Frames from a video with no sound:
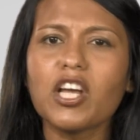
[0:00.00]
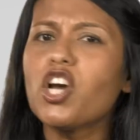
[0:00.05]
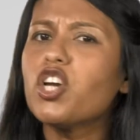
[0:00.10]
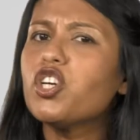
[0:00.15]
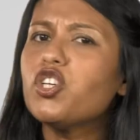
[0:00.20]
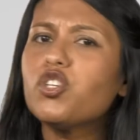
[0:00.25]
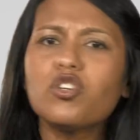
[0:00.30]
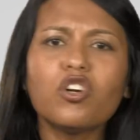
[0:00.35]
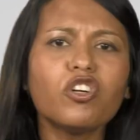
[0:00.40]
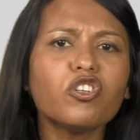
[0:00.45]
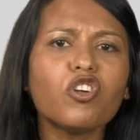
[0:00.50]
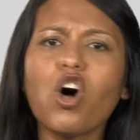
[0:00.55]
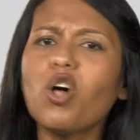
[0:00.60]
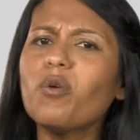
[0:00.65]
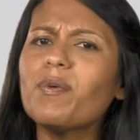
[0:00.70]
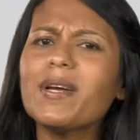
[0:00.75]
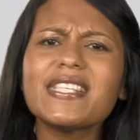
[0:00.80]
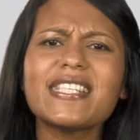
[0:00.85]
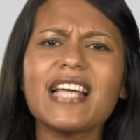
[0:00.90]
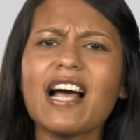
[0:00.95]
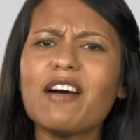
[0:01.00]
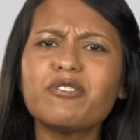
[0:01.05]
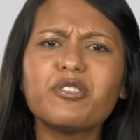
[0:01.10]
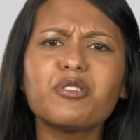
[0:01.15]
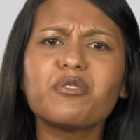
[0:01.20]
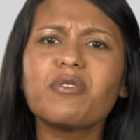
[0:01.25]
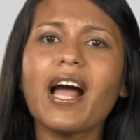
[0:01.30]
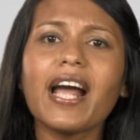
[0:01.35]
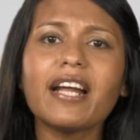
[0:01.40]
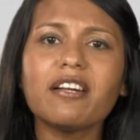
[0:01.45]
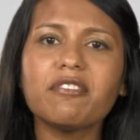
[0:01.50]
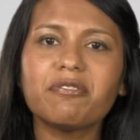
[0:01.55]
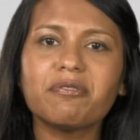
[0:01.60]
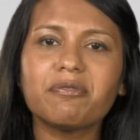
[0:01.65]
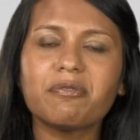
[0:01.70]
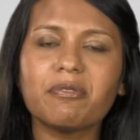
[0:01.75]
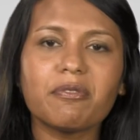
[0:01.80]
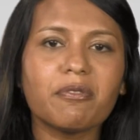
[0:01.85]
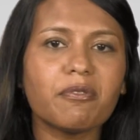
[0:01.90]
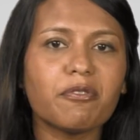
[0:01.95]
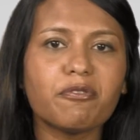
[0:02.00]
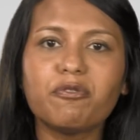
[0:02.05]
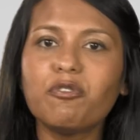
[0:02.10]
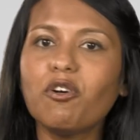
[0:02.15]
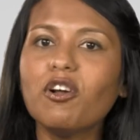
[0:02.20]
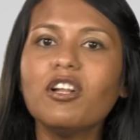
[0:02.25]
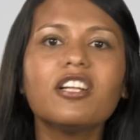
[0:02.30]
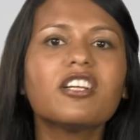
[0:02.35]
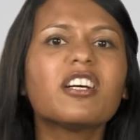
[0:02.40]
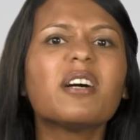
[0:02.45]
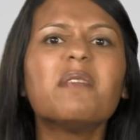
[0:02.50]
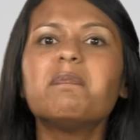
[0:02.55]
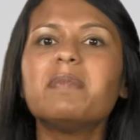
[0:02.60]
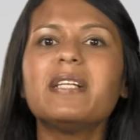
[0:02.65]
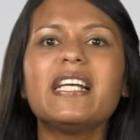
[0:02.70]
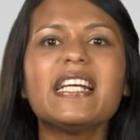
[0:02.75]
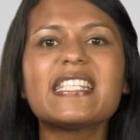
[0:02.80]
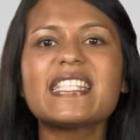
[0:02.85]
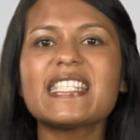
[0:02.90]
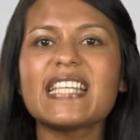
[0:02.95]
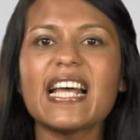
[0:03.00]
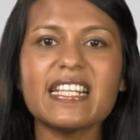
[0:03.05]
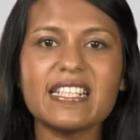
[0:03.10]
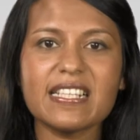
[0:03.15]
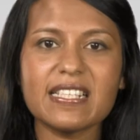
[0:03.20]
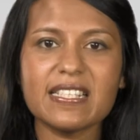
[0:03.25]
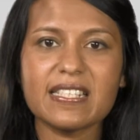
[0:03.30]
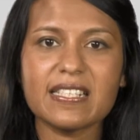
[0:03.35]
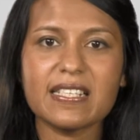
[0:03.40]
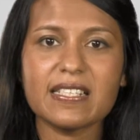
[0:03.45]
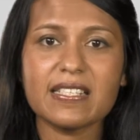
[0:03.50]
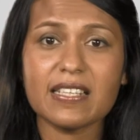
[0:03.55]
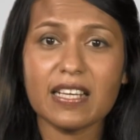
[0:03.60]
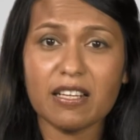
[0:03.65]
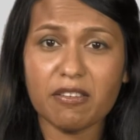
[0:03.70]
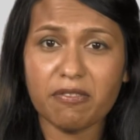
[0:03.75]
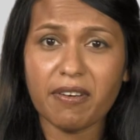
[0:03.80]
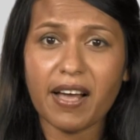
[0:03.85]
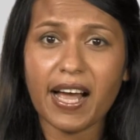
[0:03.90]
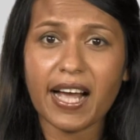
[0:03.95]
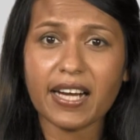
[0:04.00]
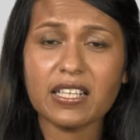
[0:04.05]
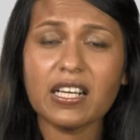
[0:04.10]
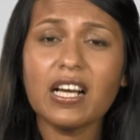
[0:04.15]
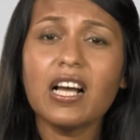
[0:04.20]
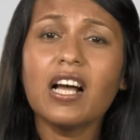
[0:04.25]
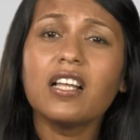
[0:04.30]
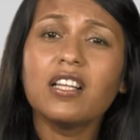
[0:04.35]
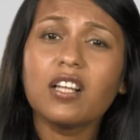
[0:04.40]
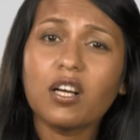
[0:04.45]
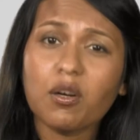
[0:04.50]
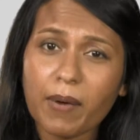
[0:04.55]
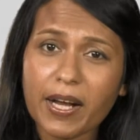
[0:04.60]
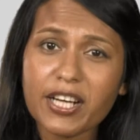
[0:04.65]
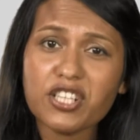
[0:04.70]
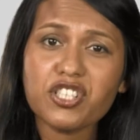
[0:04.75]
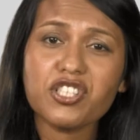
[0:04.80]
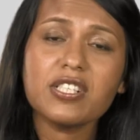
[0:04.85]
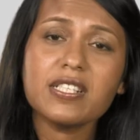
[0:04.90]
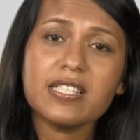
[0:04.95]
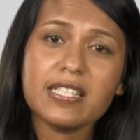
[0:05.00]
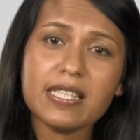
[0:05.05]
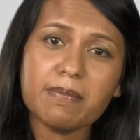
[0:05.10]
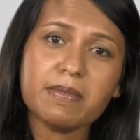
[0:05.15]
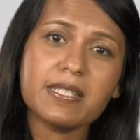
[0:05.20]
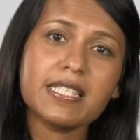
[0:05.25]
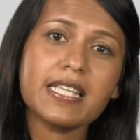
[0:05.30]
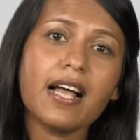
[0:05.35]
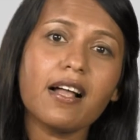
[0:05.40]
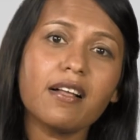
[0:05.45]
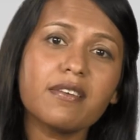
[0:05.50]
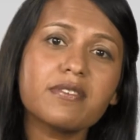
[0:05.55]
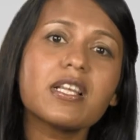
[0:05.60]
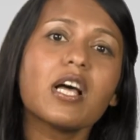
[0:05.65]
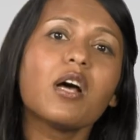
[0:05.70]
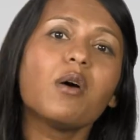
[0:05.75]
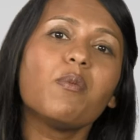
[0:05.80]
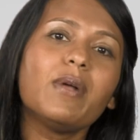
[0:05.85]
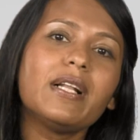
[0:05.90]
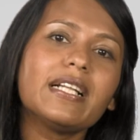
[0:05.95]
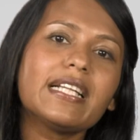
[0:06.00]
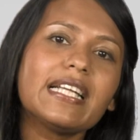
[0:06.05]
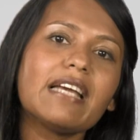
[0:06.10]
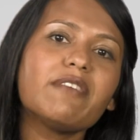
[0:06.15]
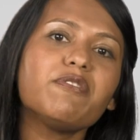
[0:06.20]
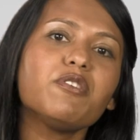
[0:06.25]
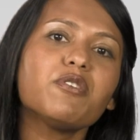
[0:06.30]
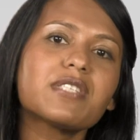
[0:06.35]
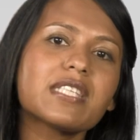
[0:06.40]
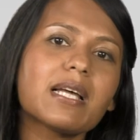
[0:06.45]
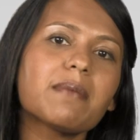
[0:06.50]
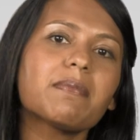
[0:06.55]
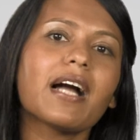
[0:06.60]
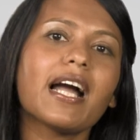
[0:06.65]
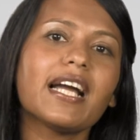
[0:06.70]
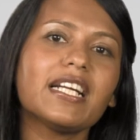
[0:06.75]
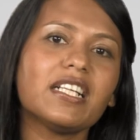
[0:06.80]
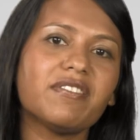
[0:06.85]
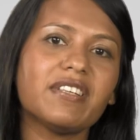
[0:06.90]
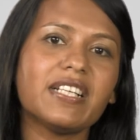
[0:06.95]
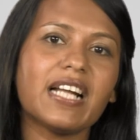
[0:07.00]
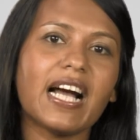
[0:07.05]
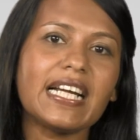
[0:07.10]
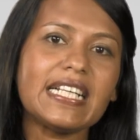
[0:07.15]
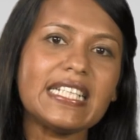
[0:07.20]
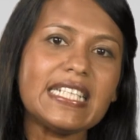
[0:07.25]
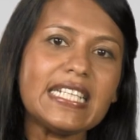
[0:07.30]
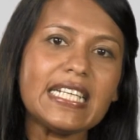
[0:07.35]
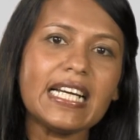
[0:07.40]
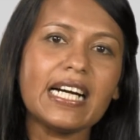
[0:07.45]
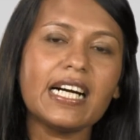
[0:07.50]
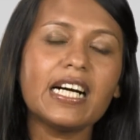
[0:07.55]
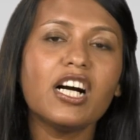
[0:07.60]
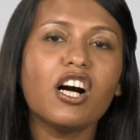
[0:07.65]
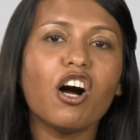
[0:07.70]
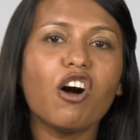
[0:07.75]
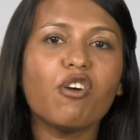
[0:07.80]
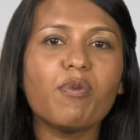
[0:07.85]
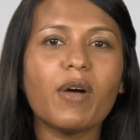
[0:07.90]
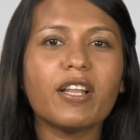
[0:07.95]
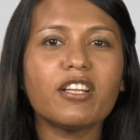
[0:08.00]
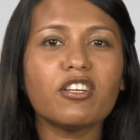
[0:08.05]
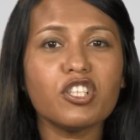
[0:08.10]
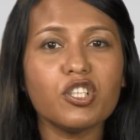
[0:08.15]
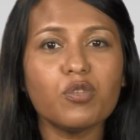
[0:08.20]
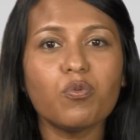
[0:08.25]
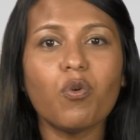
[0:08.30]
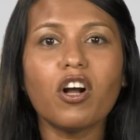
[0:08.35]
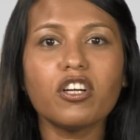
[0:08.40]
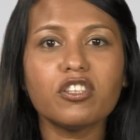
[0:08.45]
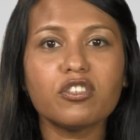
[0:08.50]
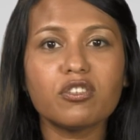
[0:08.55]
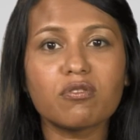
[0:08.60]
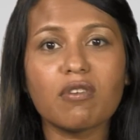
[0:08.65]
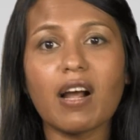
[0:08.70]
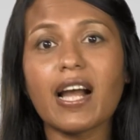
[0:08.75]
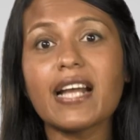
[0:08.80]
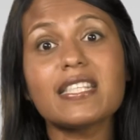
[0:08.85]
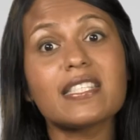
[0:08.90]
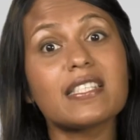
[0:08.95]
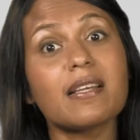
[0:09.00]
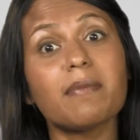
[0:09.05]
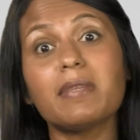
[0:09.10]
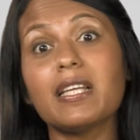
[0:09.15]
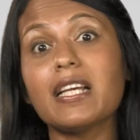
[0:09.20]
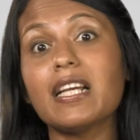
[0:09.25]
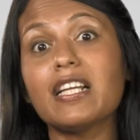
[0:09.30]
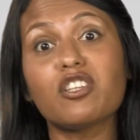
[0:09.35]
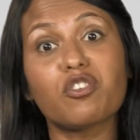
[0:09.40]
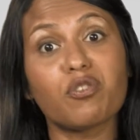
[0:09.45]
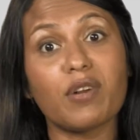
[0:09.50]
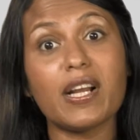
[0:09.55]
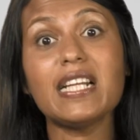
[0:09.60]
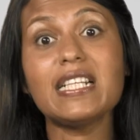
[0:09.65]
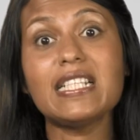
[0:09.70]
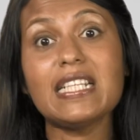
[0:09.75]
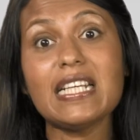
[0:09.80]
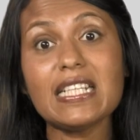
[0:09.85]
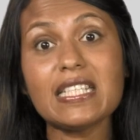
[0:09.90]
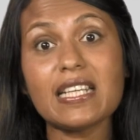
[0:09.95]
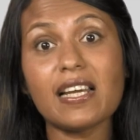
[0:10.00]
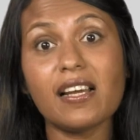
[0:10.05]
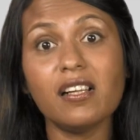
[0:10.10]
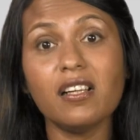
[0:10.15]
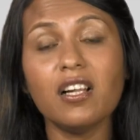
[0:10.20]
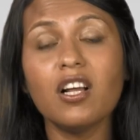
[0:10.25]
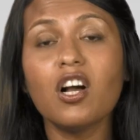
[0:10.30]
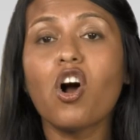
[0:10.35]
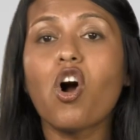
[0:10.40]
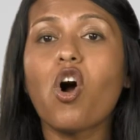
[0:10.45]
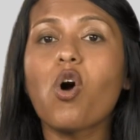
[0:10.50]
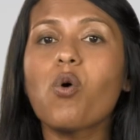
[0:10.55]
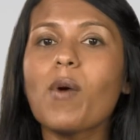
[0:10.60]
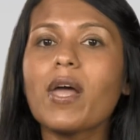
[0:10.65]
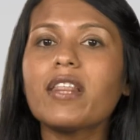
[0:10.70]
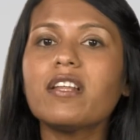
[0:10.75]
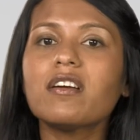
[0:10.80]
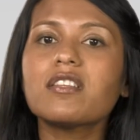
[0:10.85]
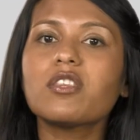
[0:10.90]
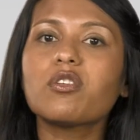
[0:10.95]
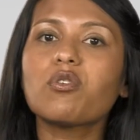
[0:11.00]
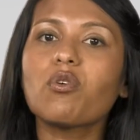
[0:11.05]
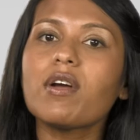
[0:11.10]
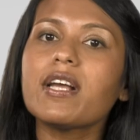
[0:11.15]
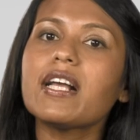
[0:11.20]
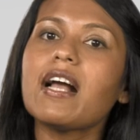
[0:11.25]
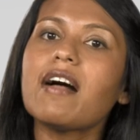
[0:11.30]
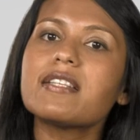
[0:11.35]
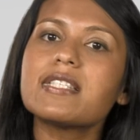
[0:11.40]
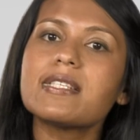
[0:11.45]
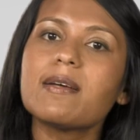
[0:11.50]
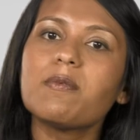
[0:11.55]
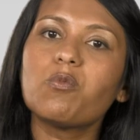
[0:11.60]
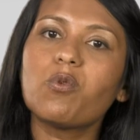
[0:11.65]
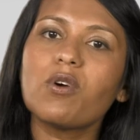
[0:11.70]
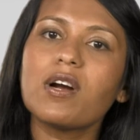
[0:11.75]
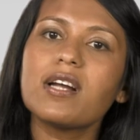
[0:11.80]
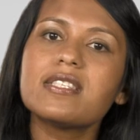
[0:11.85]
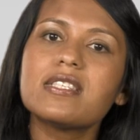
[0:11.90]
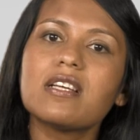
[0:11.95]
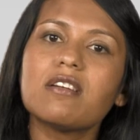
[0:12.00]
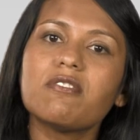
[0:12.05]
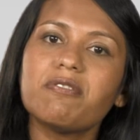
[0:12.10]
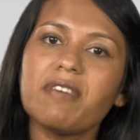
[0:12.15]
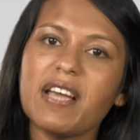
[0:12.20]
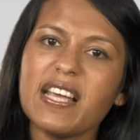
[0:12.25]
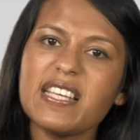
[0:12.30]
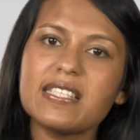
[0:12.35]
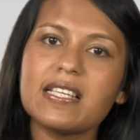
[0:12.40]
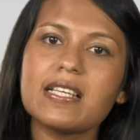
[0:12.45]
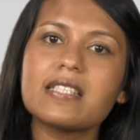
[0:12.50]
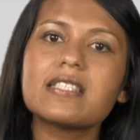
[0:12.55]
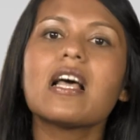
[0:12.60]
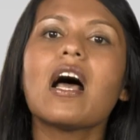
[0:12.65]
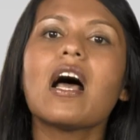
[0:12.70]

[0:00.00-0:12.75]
You don't always have to write full, complete sentences. In fact, the questions themselves will give you some kind of an idea of whether you want to write something in great detail or whether throwing out some words and phrases